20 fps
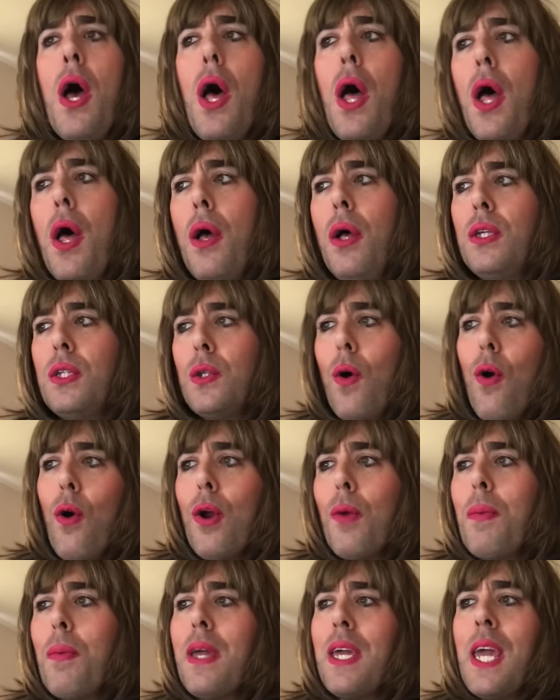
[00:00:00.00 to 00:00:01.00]
uh,
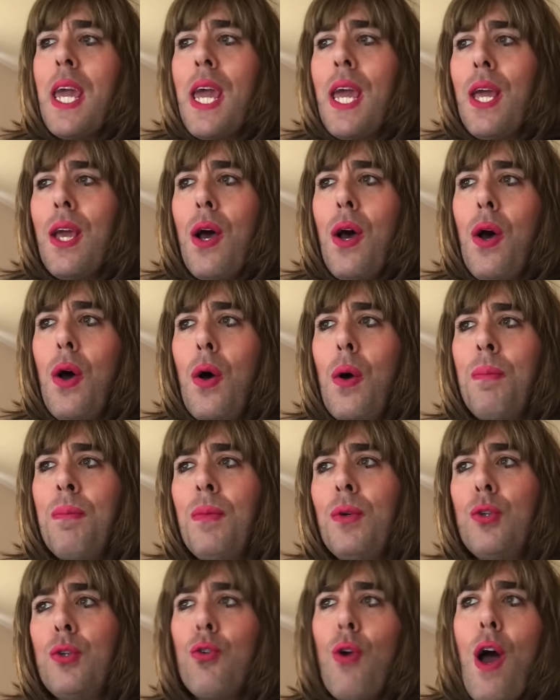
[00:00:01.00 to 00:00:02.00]
sorry, we can't
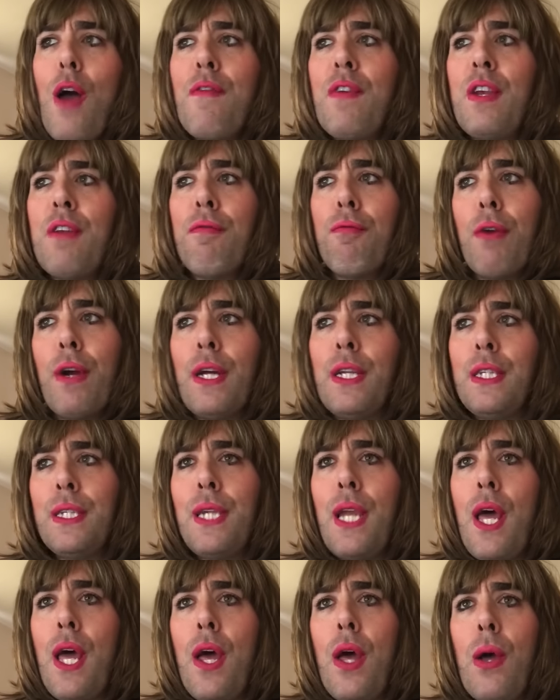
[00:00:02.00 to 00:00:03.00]
um drive in the friggin'
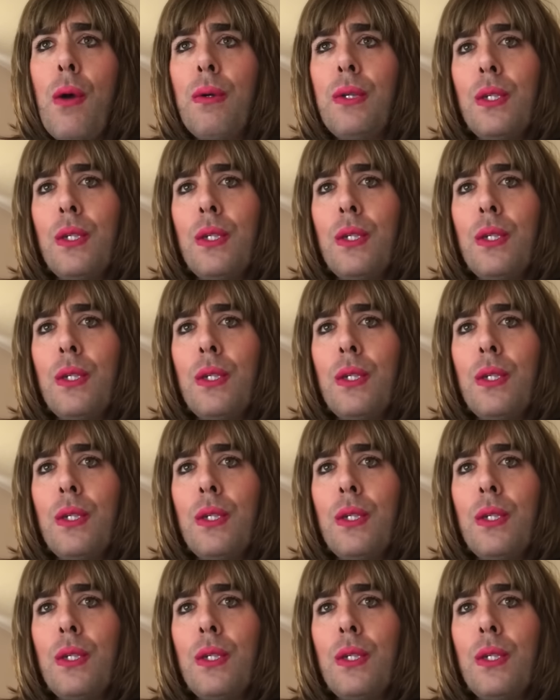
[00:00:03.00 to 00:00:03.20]
snow.